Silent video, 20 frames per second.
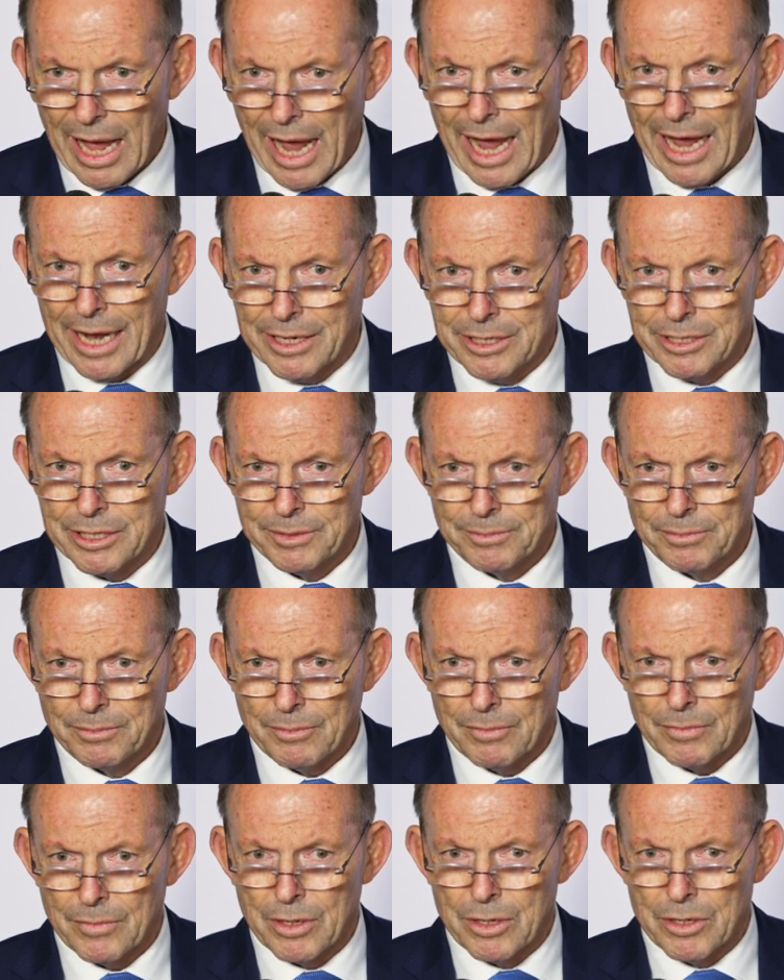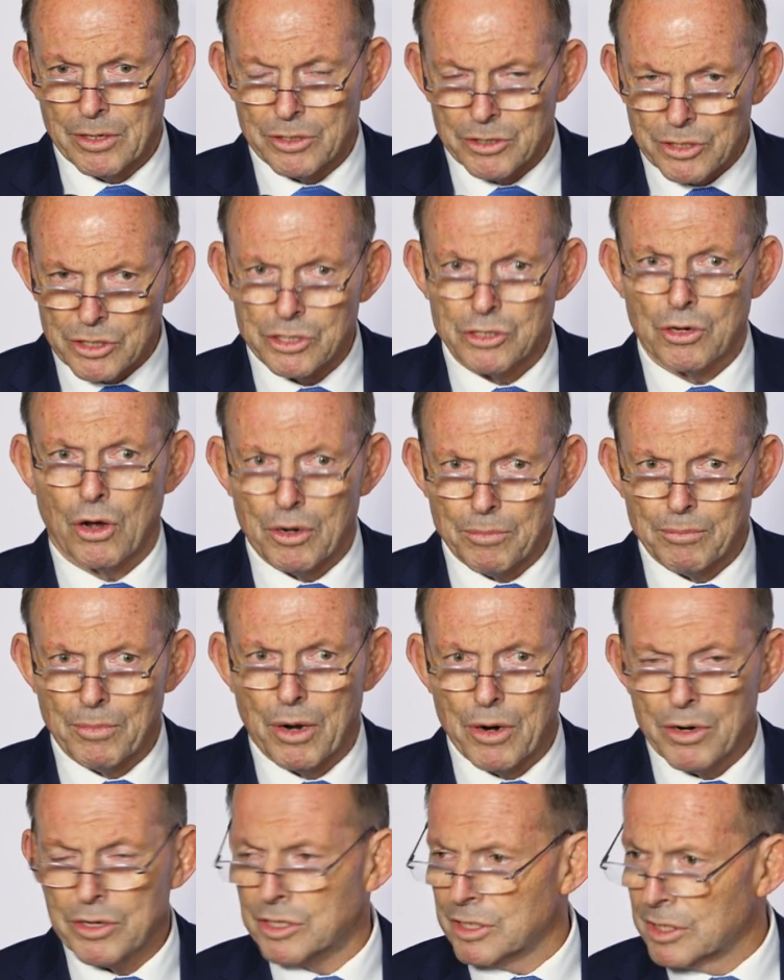And to Scott
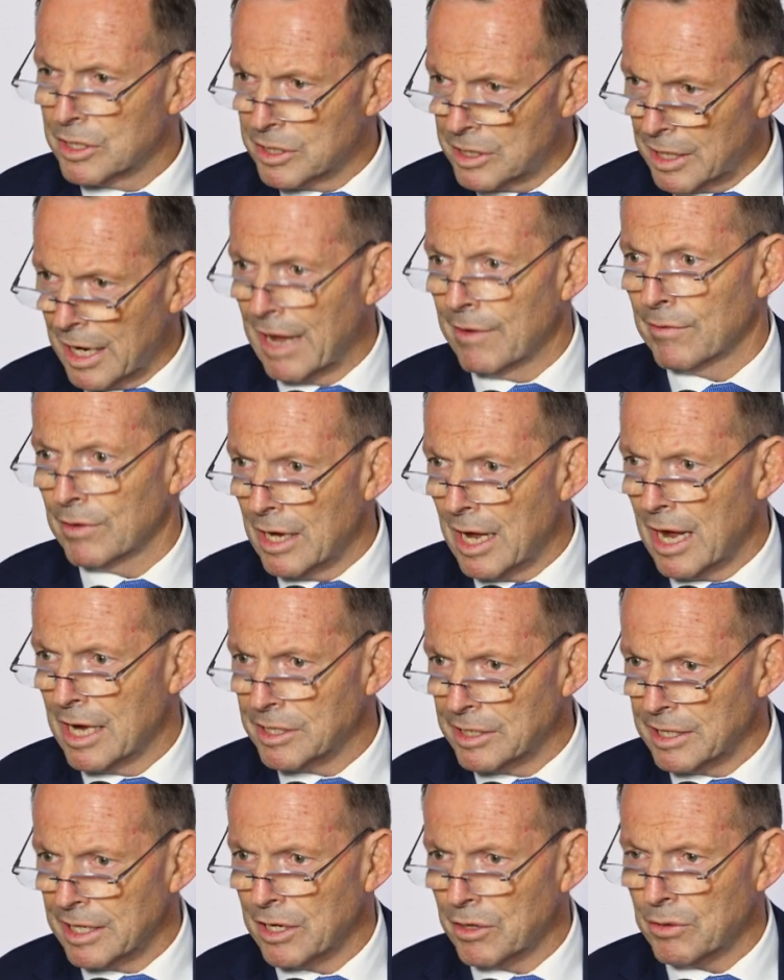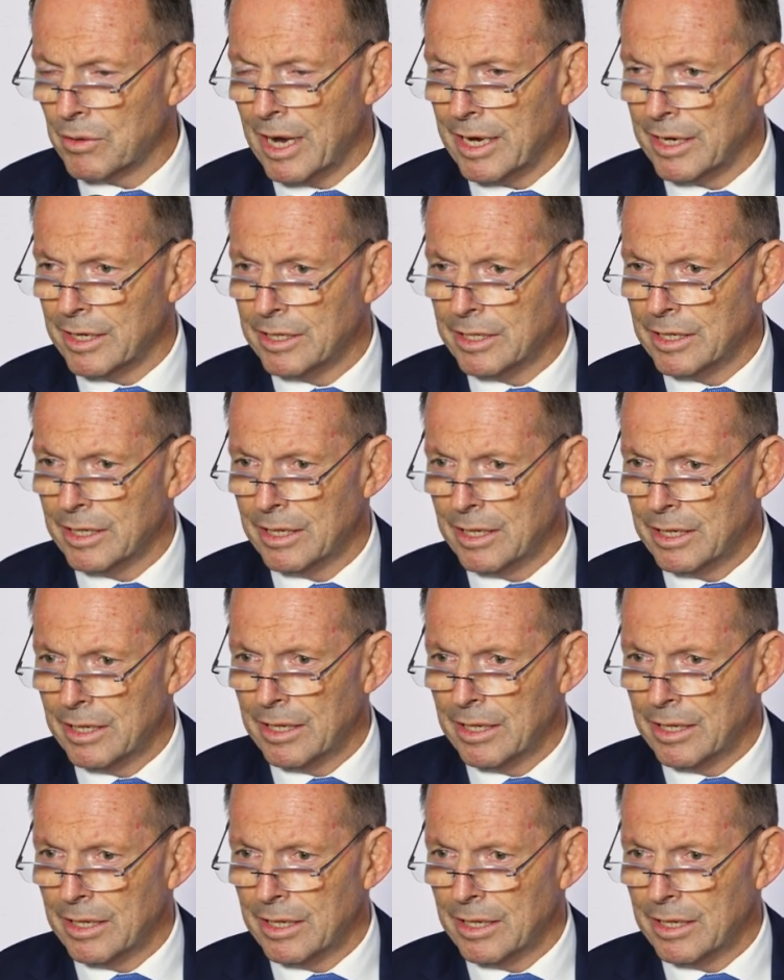Morrison's everlasting credit,